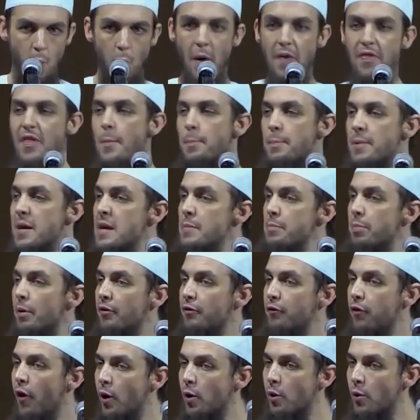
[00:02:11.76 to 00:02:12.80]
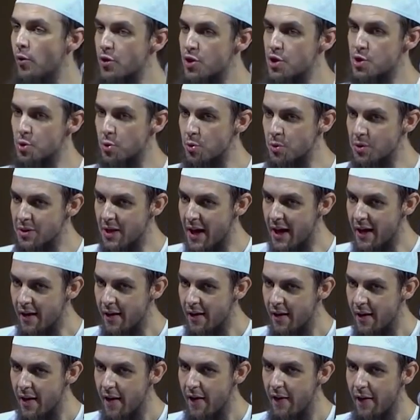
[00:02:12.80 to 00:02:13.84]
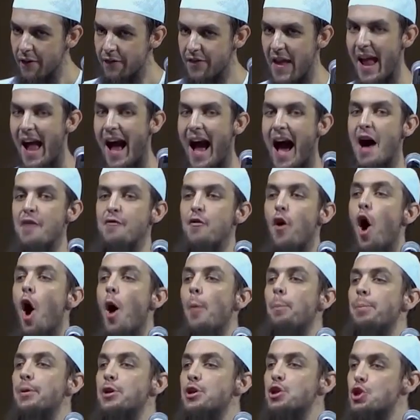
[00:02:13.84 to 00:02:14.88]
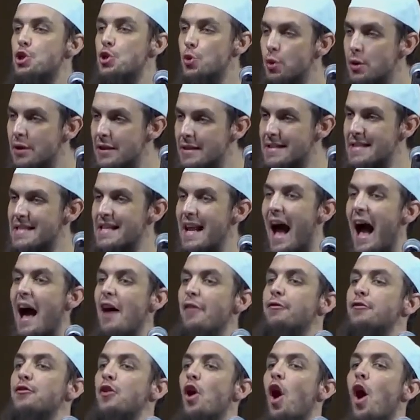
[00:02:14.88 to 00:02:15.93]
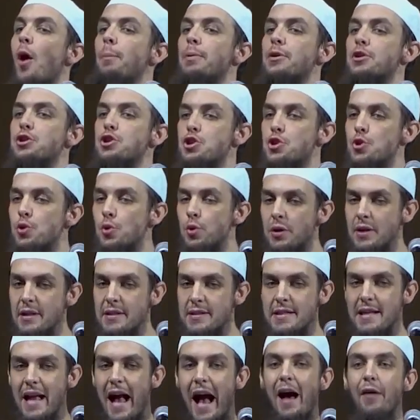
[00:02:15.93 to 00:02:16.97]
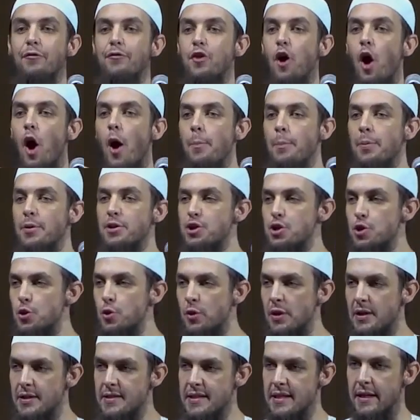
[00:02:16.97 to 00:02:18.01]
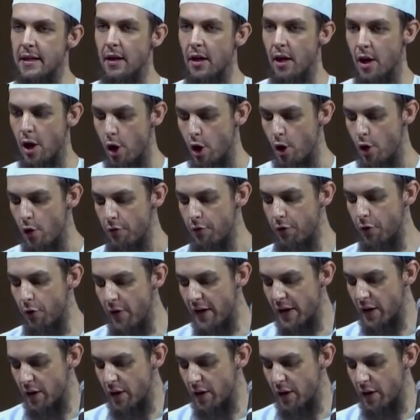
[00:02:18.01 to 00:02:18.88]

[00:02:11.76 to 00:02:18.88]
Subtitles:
When the people follow the sunnah, they have opportunity after opportunity after opportunity for